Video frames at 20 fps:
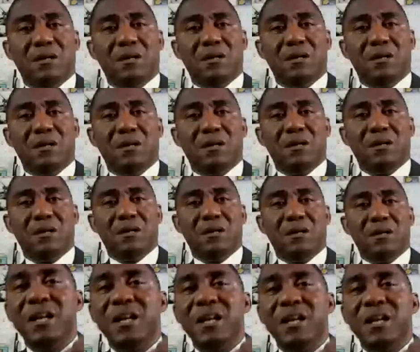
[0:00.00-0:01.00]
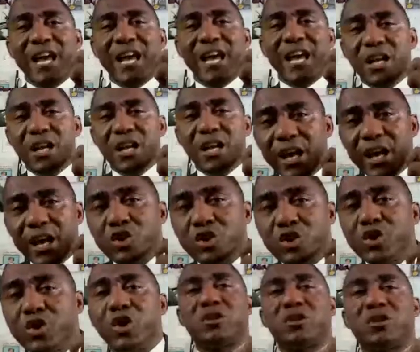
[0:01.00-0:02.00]
They came in
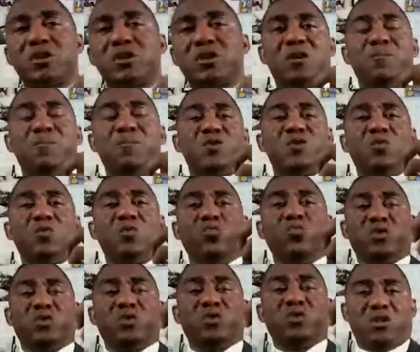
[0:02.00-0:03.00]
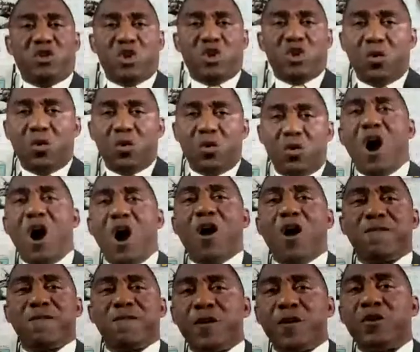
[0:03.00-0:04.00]
and took the you know,
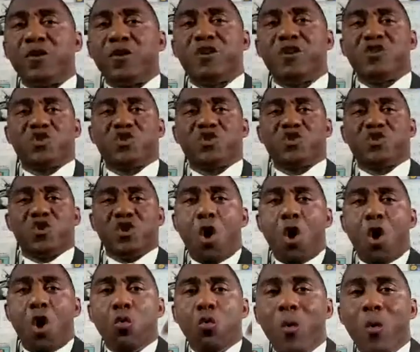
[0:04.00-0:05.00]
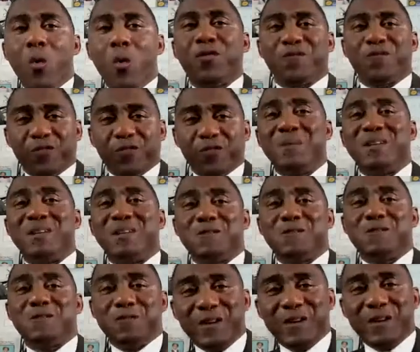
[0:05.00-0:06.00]
our furniture and our wealth
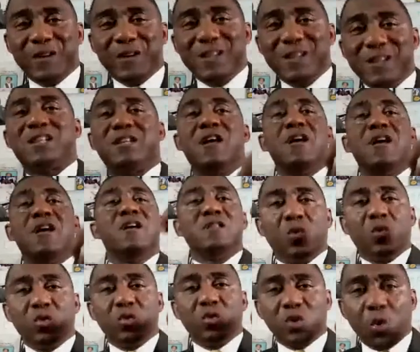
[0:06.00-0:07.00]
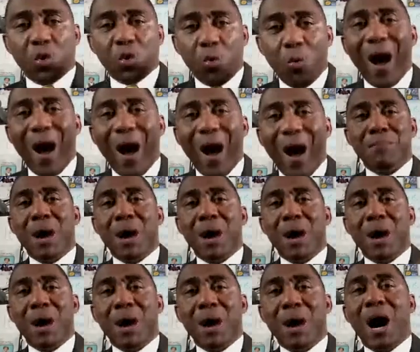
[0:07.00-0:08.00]
from us physically. The white
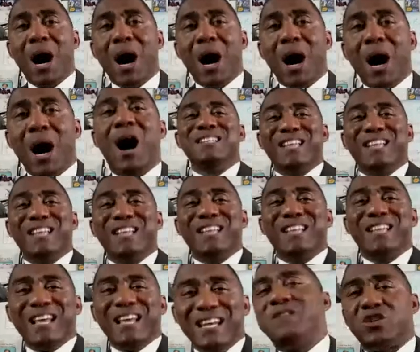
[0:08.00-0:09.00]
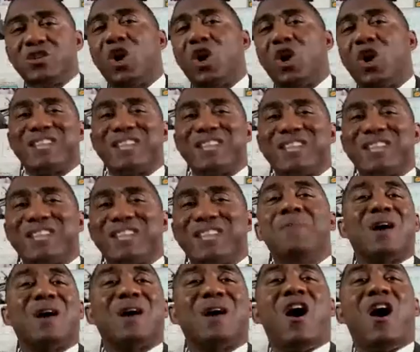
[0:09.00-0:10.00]
mobs that lived in Tulsa
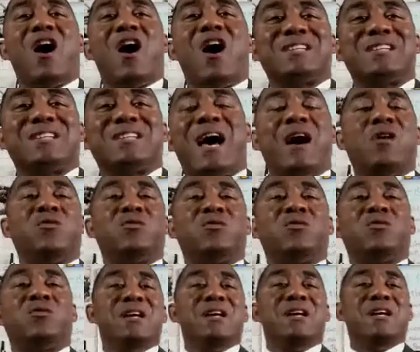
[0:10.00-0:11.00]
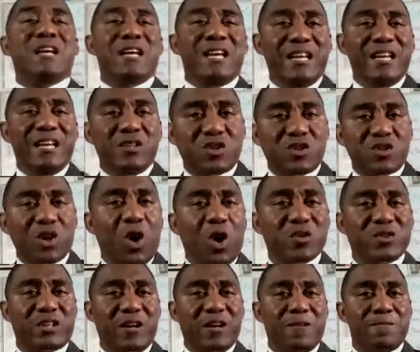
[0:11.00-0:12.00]
came to our town in
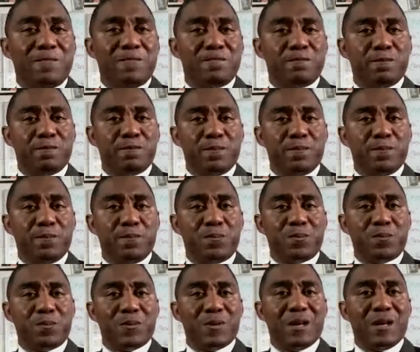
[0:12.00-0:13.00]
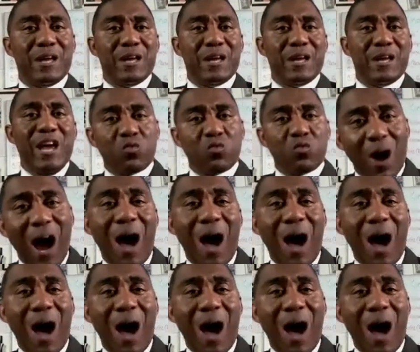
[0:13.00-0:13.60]
Tulsa and